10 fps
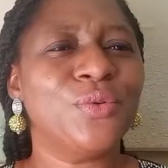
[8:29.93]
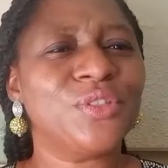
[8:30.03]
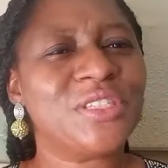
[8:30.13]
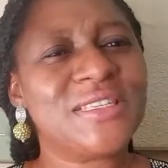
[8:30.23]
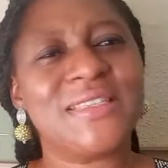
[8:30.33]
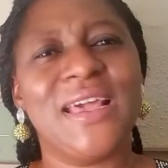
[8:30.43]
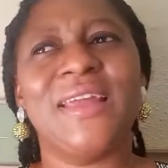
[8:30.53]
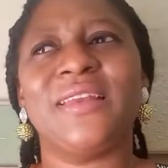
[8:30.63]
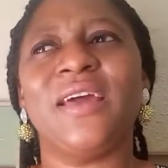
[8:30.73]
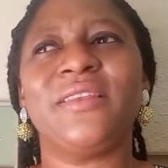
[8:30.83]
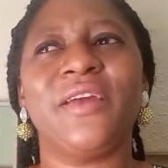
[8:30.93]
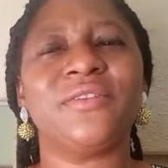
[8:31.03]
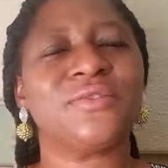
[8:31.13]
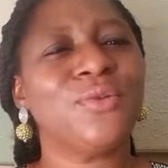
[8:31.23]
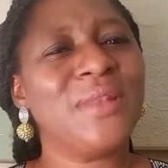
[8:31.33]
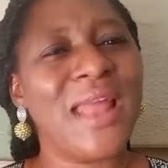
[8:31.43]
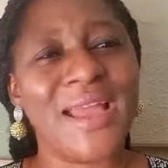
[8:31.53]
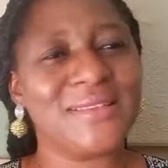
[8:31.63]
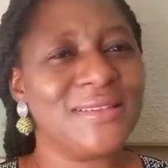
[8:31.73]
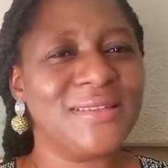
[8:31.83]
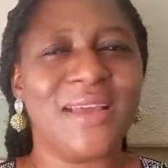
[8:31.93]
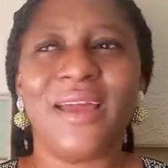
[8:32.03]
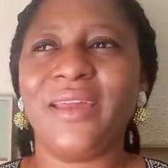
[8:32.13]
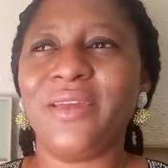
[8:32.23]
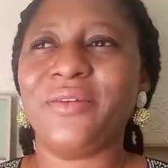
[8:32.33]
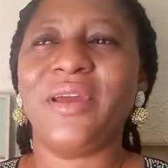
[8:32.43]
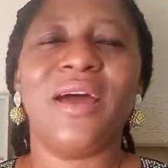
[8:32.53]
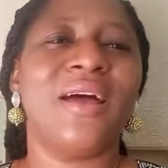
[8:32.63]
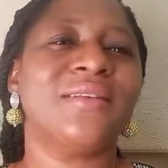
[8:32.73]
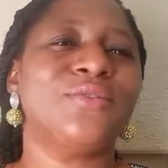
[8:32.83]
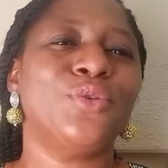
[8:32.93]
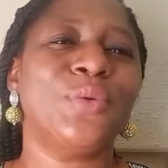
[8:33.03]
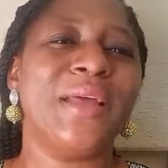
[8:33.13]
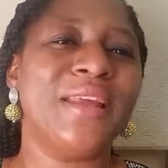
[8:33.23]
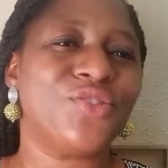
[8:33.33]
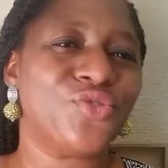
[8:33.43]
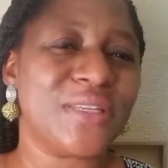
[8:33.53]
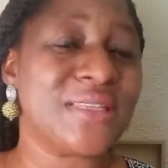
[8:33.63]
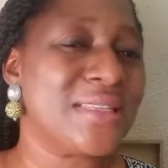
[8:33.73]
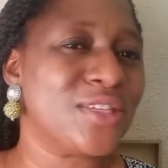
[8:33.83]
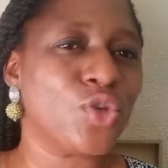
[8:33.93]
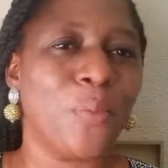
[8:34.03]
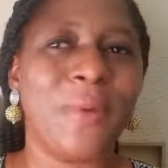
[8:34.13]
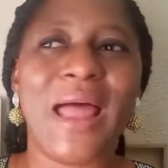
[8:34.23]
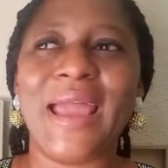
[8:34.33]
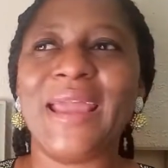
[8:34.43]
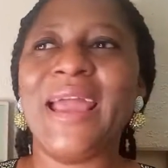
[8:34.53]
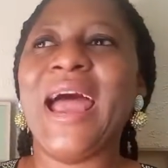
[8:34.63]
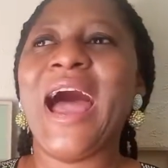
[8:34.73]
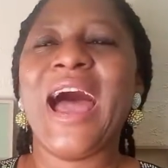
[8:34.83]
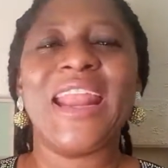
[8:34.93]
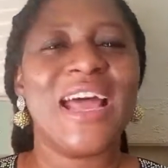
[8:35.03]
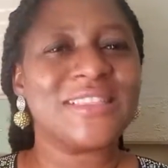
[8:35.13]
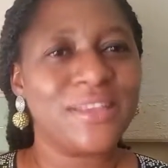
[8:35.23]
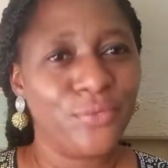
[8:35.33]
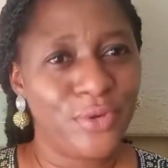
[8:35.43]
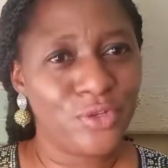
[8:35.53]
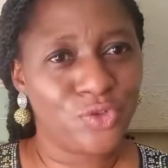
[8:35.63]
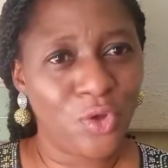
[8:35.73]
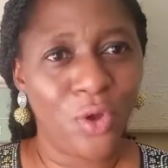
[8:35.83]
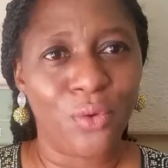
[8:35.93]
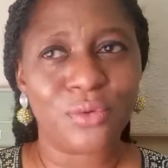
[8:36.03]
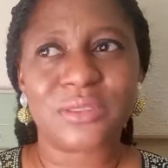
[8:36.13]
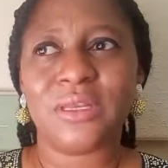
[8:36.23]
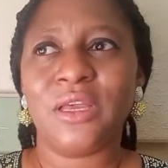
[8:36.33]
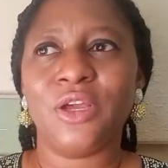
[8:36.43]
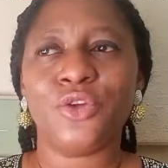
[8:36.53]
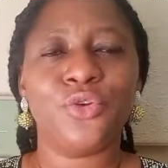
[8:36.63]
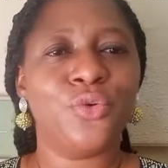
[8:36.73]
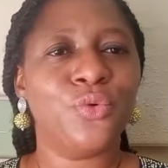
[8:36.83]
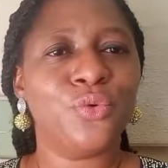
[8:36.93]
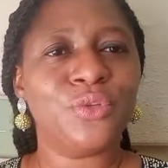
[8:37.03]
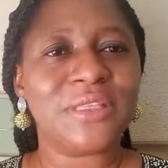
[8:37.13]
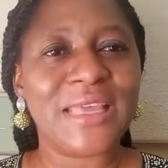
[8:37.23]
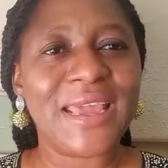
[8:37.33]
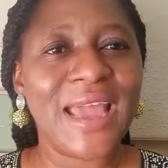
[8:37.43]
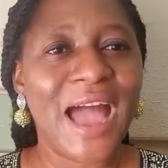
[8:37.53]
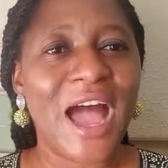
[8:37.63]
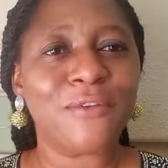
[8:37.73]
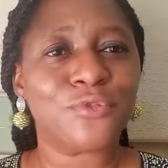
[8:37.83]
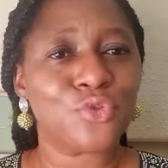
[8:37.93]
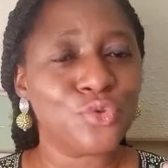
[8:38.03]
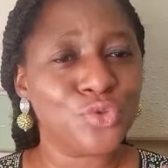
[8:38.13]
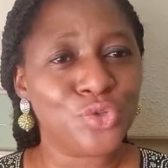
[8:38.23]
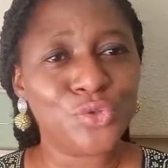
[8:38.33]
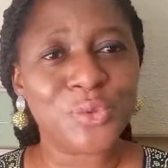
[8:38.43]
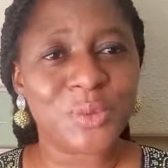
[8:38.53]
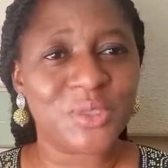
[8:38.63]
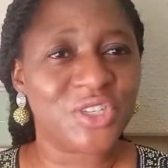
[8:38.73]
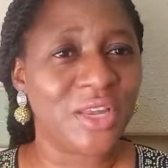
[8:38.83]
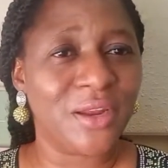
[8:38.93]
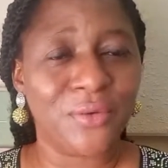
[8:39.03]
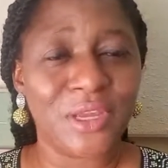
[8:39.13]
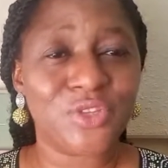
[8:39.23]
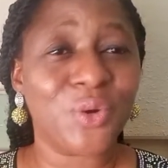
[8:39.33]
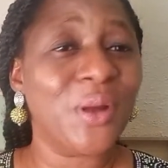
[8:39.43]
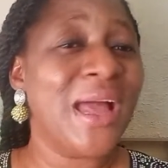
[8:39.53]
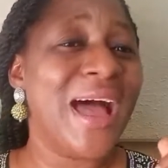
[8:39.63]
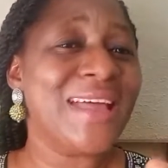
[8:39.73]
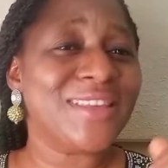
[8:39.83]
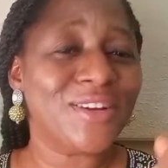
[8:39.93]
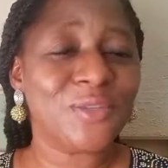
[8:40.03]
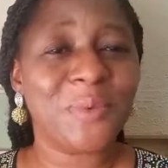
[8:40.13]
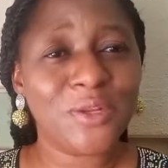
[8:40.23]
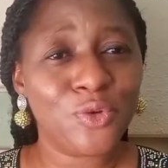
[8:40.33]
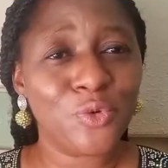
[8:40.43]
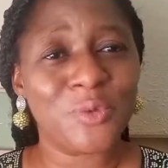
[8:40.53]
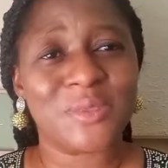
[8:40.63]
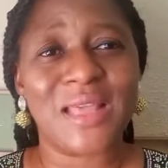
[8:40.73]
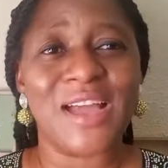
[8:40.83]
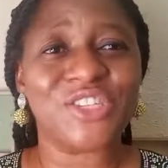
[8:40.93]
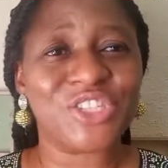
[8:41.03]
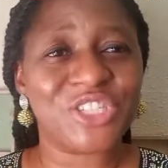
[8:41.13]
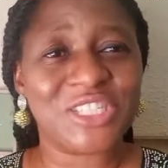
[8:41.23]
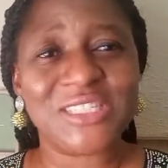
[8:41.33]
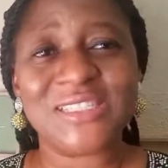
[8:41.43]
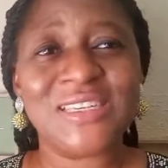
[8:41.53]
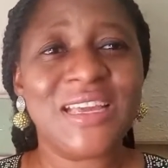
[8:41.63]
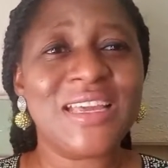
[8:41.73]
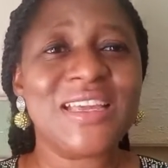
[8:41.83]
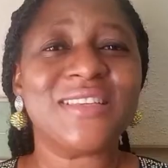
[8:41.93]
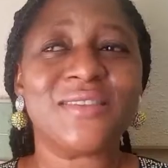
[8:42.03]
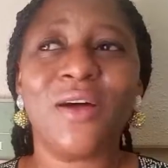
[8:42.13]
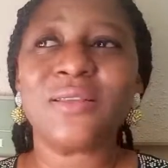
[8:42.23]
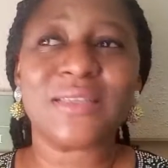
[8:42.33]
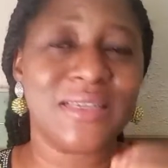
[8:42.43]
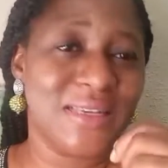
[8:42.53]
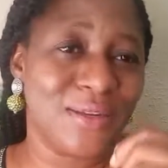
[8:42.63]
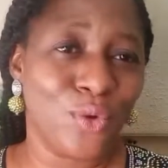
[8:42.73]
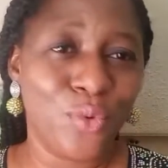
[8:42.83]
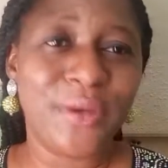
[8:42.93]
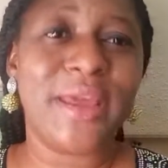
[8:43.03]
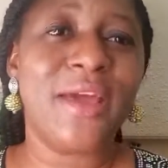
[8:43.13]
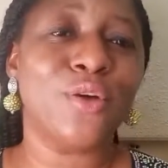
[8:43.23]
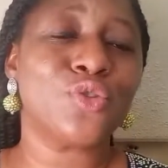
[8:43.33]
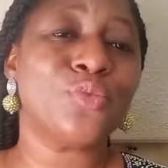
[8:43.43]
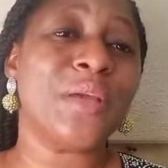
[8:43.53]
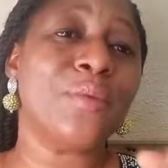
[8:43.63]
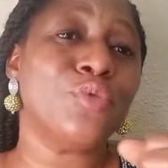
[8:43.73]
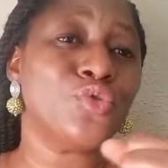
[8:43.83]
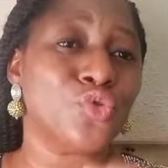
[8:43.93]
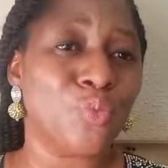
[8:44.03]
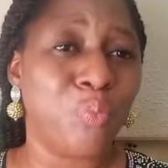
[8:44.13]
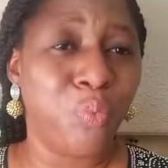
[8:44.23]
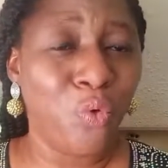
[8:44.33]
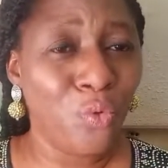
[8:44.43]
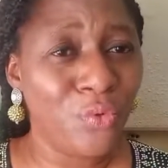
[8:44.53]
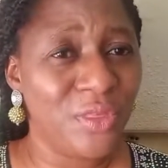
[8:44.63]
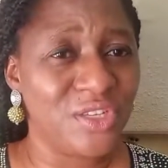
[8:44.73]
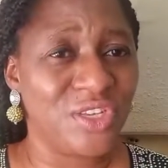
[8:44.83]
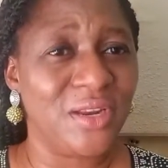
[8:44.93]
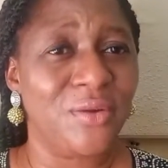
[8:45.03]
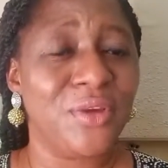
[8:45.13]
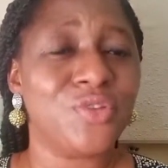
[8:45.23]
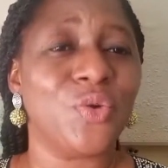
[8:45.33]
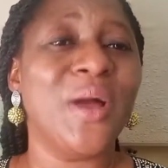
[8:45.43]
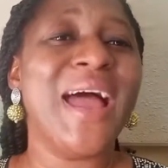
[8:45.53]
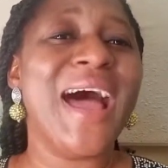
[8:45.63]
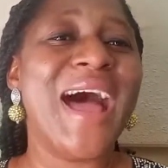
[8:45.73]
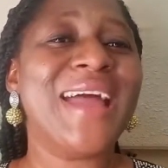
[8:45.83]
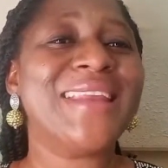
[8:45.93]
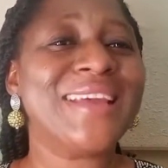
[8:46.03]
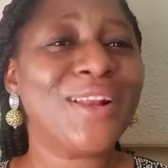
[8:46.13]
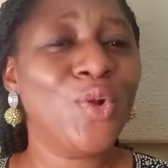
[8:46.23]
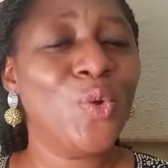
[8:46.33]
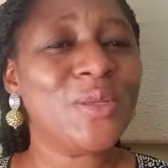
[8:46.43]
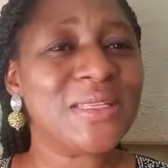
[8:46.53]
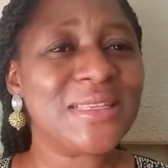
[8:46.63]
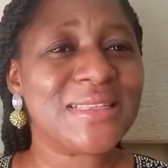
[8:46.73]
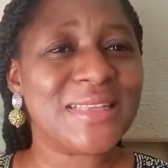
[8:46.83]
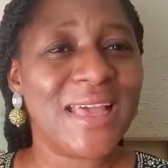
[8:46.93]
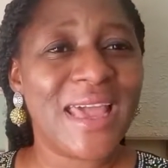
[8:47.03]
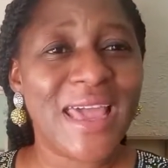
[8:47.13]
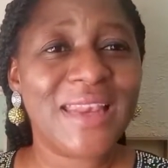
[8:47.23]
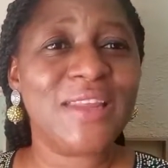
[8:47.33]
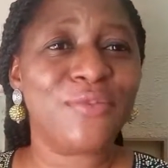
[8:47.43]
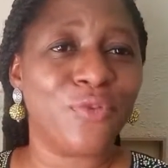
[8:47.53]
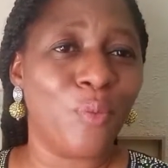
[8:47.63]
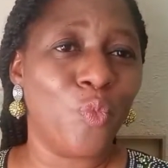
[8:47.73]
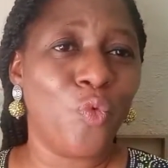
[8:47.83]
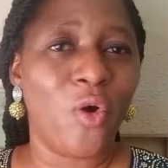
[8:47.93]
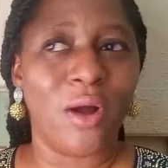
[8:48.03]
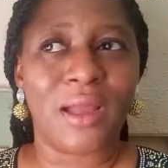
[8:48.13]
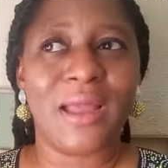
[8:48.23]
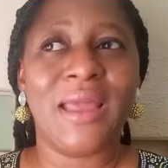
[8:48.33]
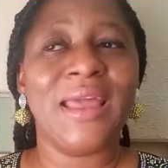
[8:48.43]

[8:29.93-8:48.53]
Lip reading: she said that there is no light in their area, no electricity supply, and as a result, they have to use generator, and the husband knows that she is not in good health to be able to pull the generator, and he closes early from work,